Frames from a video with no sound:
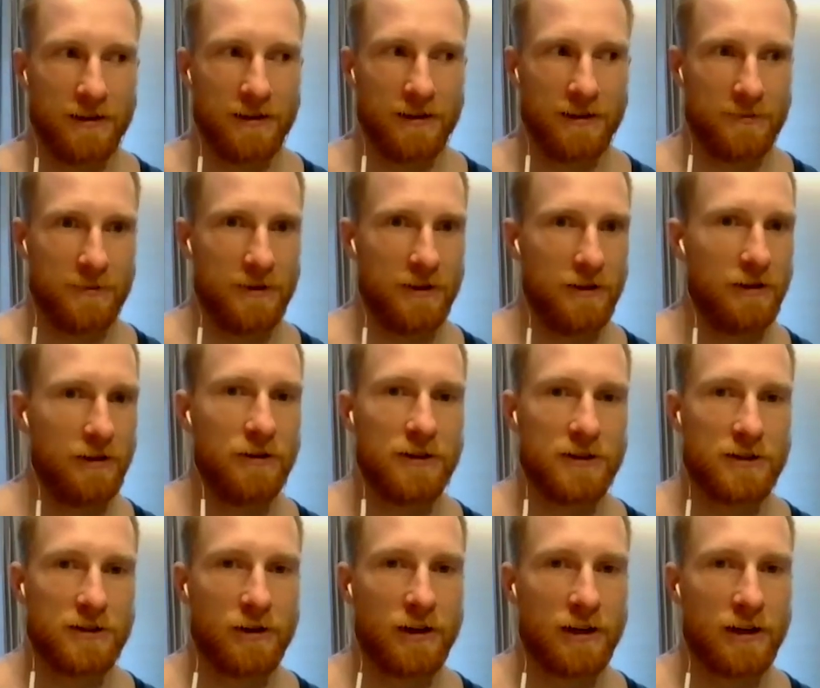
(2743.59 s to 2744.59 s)
and there's been no
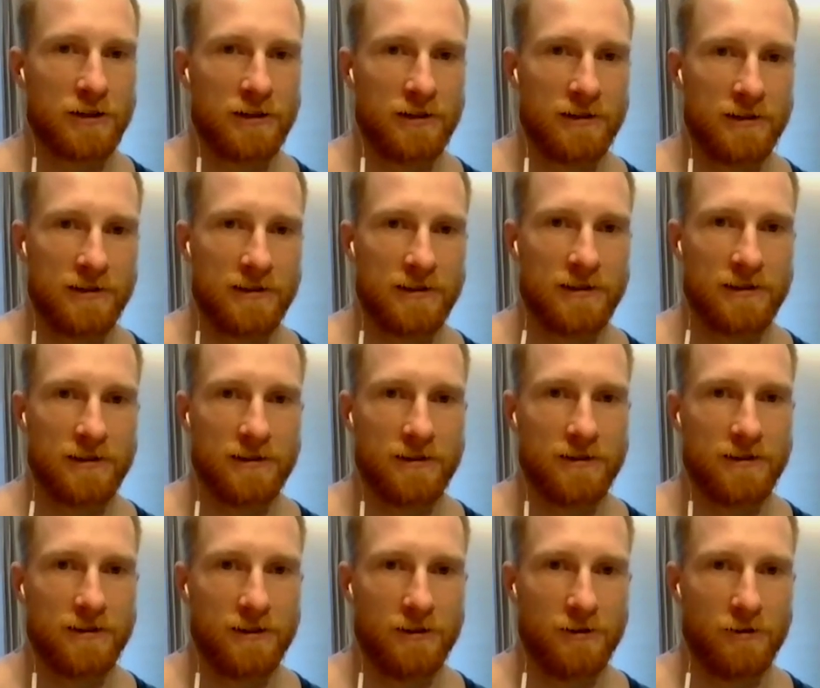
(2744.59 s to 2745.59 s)
distractions
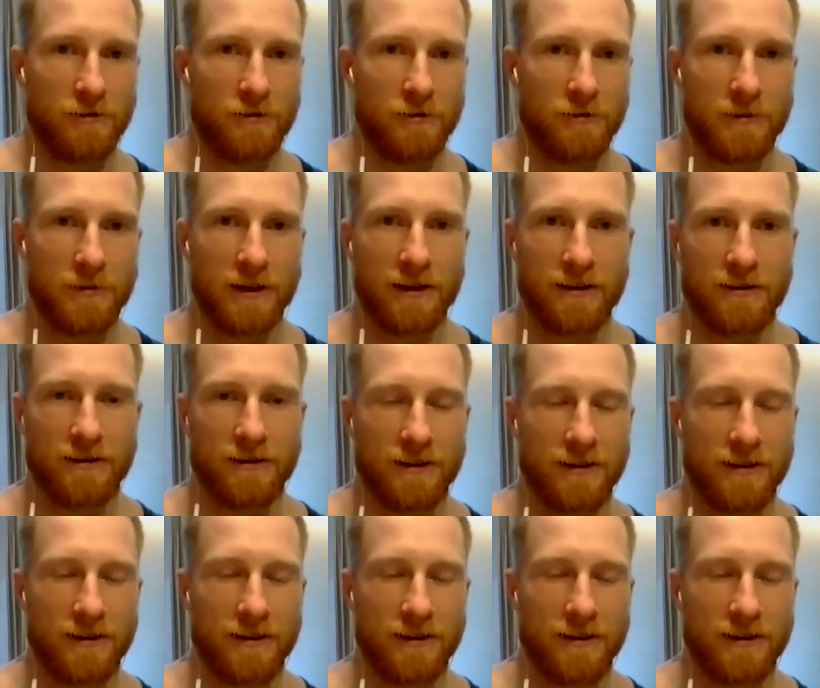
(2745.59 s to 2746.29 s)
along the way.